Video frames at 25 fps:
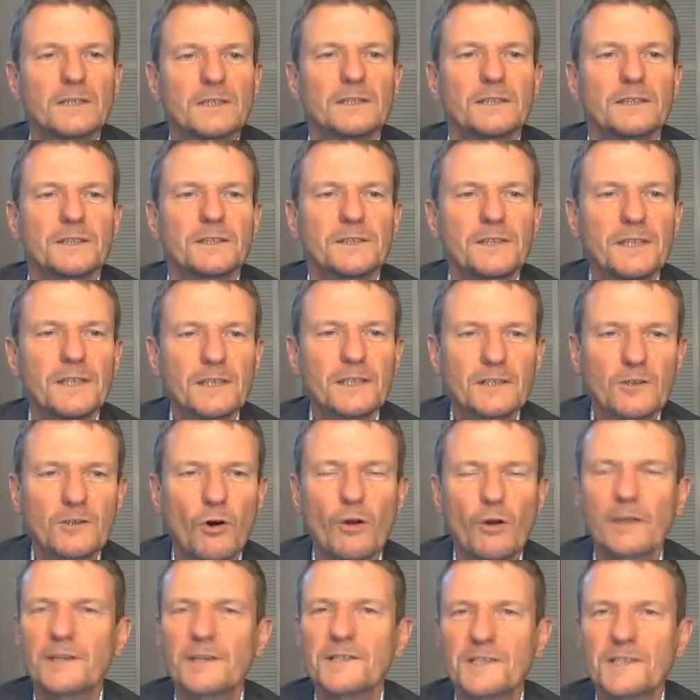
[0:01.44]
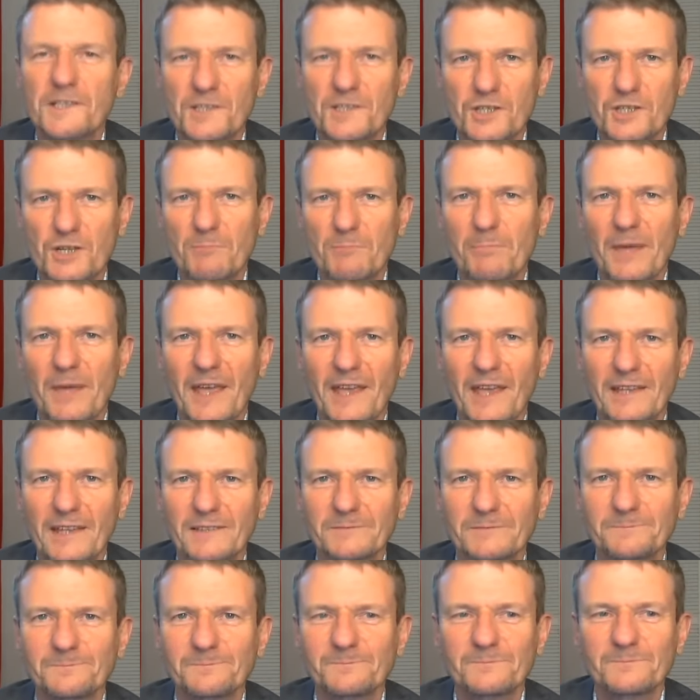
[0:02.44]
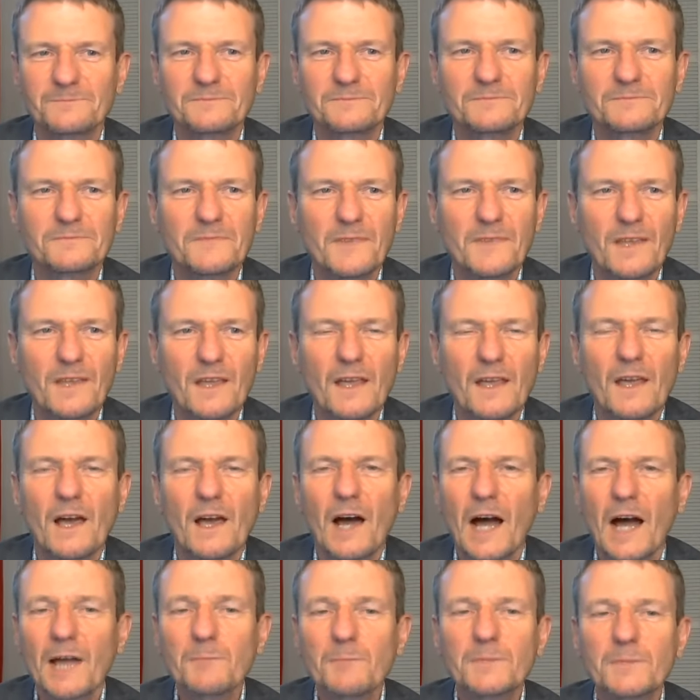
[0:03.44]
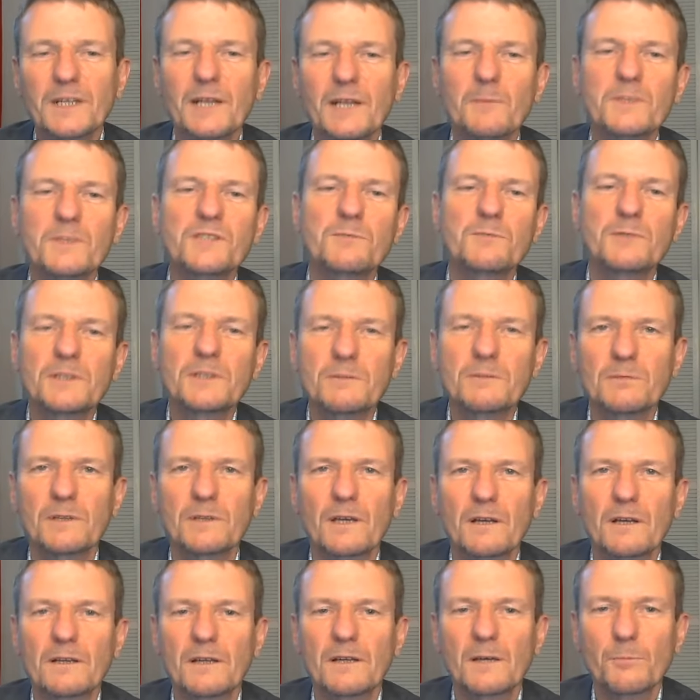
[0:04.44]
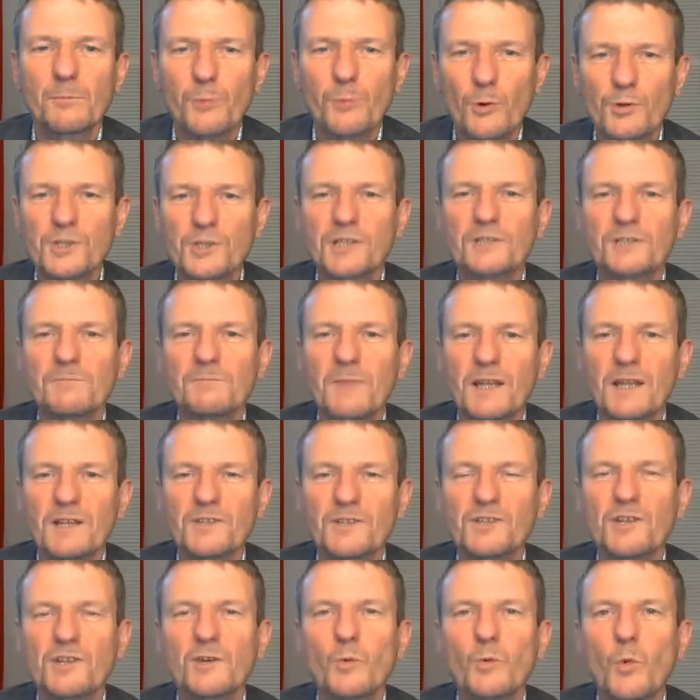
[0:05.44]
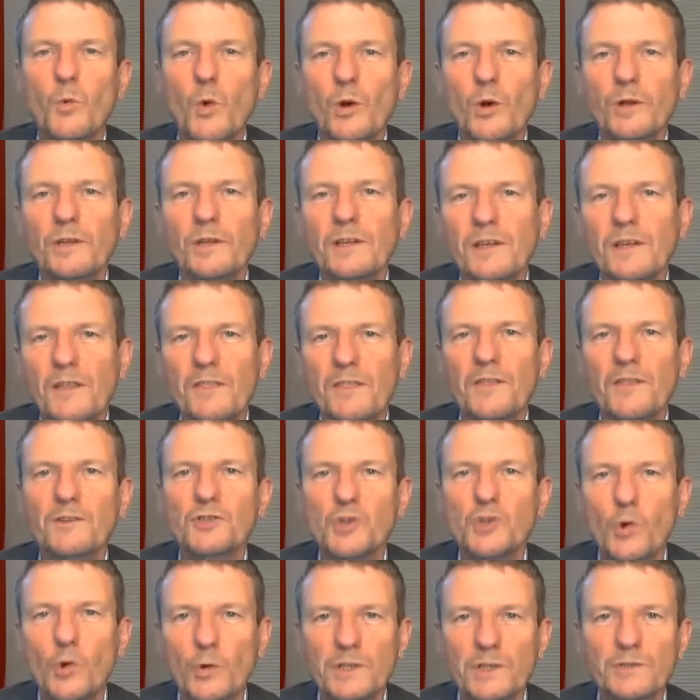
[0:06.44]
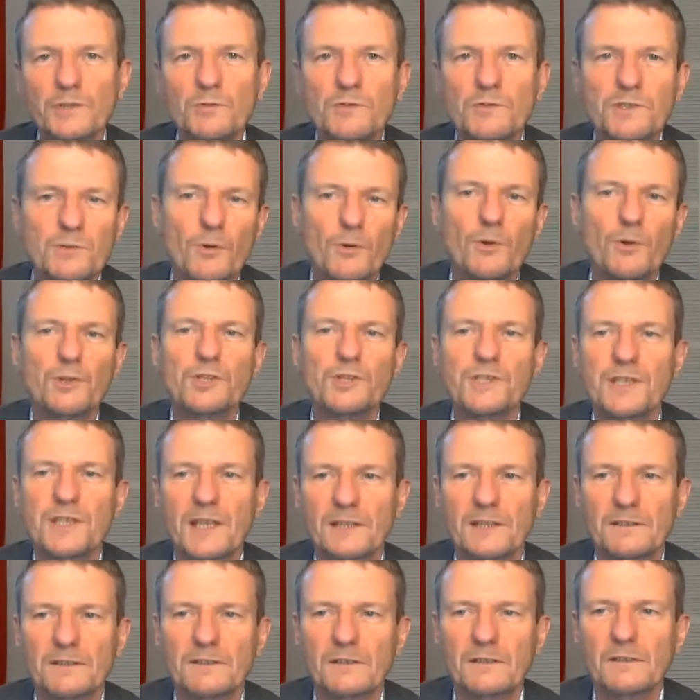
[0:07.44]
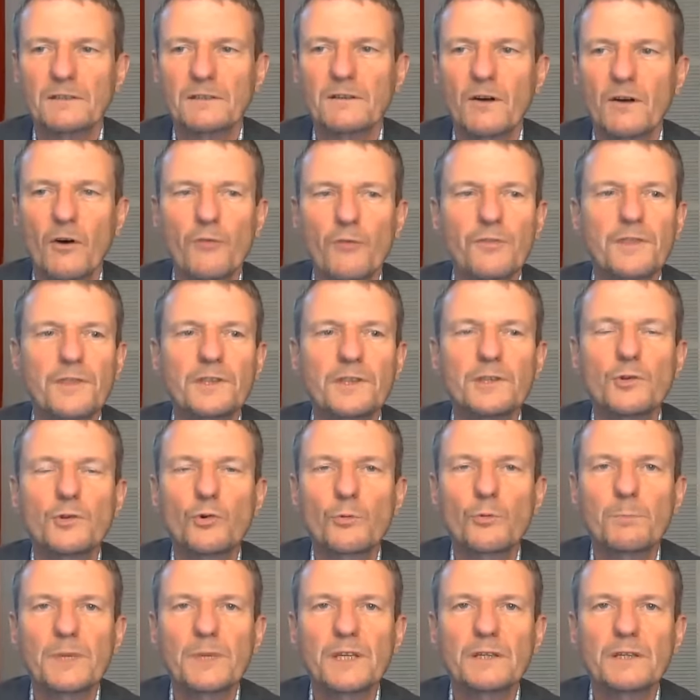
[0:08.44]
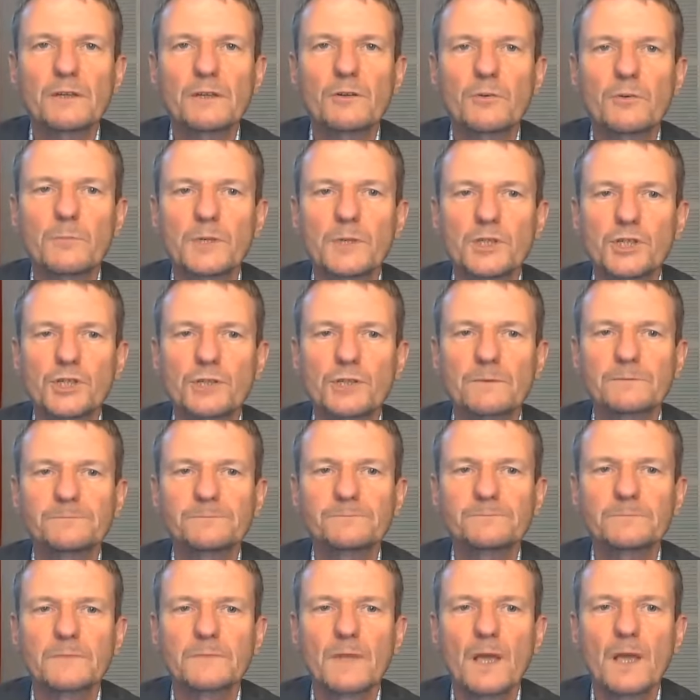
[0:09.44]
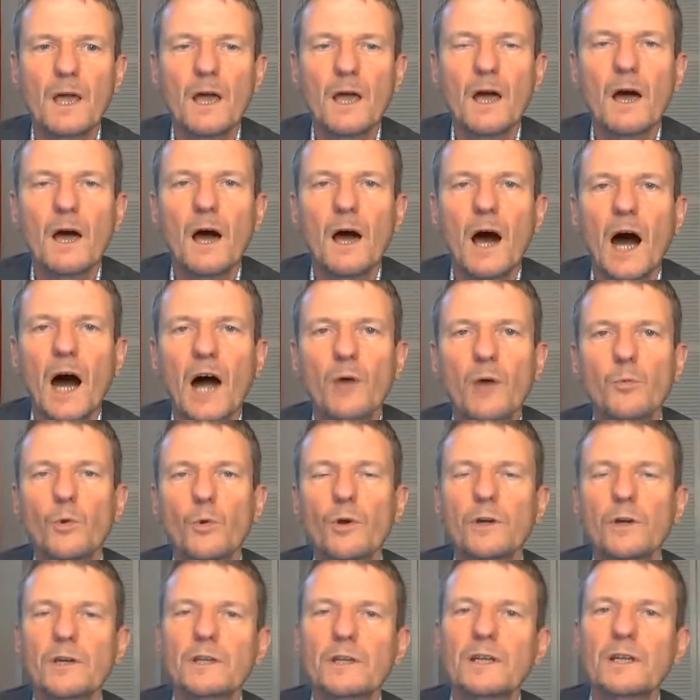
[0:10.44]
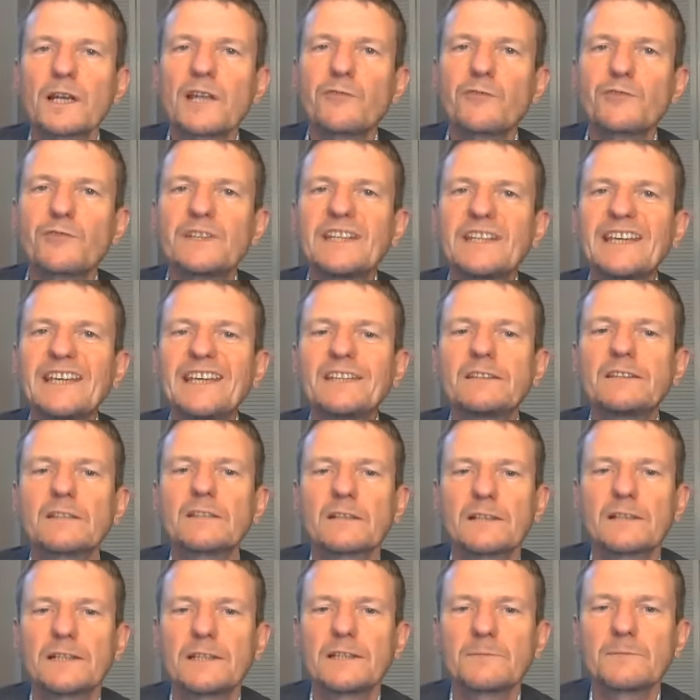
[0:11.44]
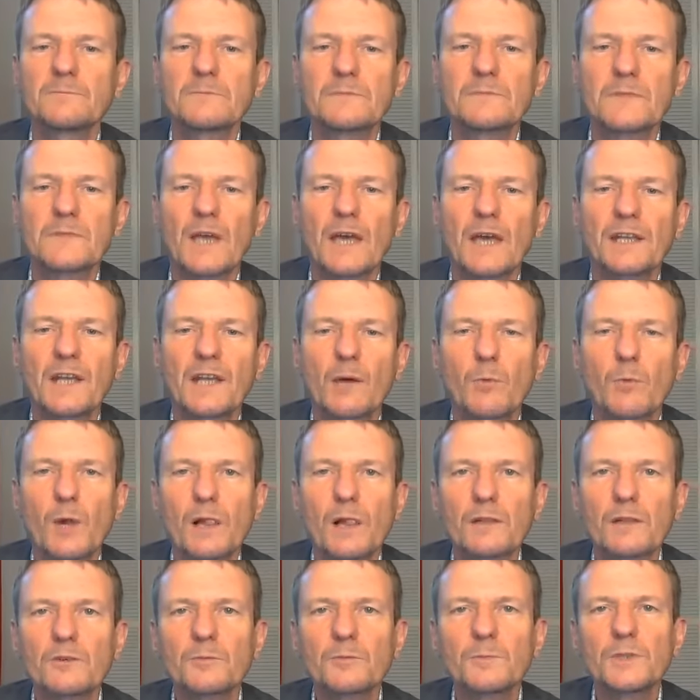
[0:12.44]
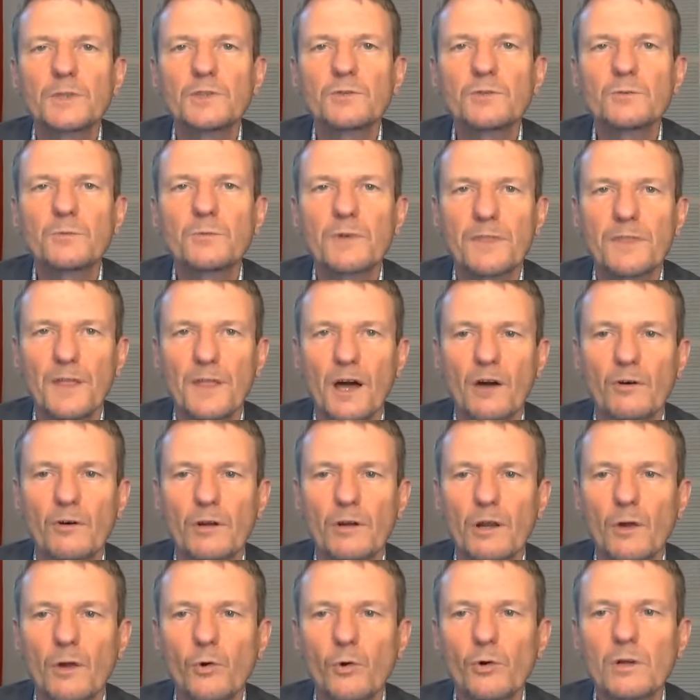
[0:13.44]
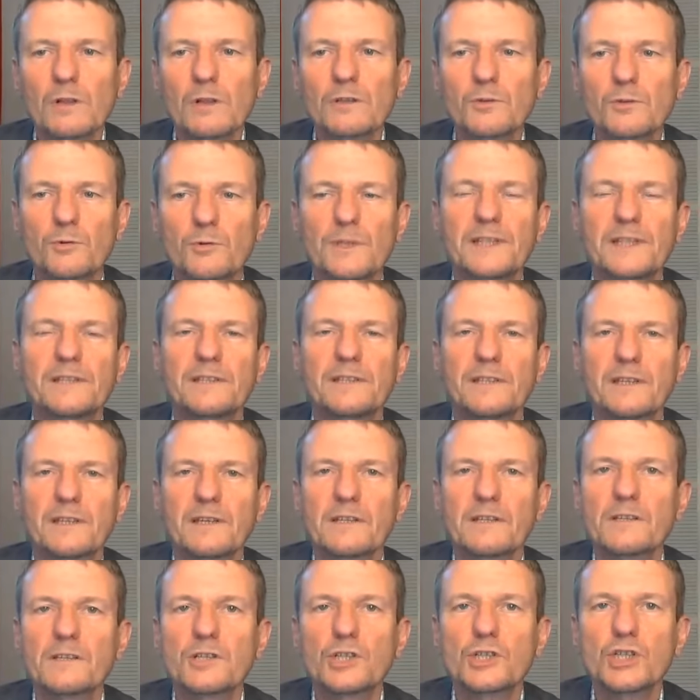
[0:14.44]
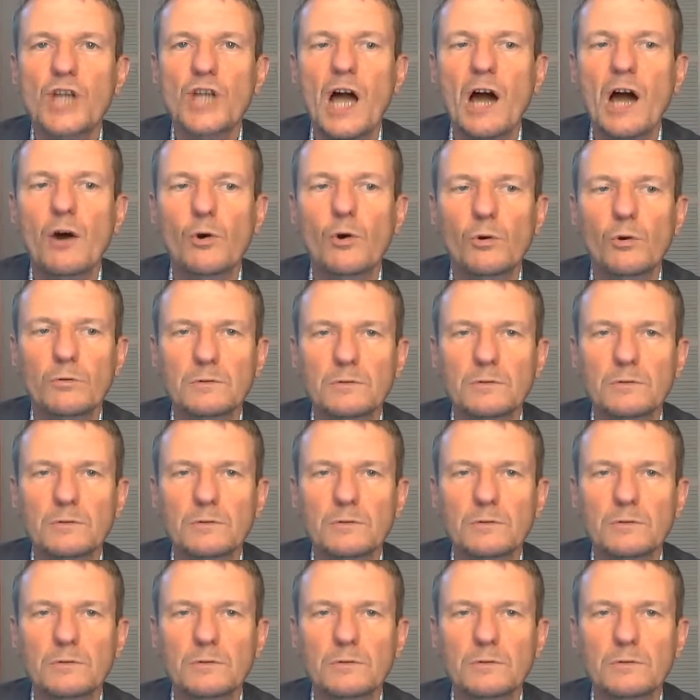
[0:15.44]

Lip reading: Dear colleagues in Japan, I'm Clemens Witwer, a project manager working in the Joint Research Center of the European Commission. I work and live in Italy, and I welcome you with our local greeting, ciao.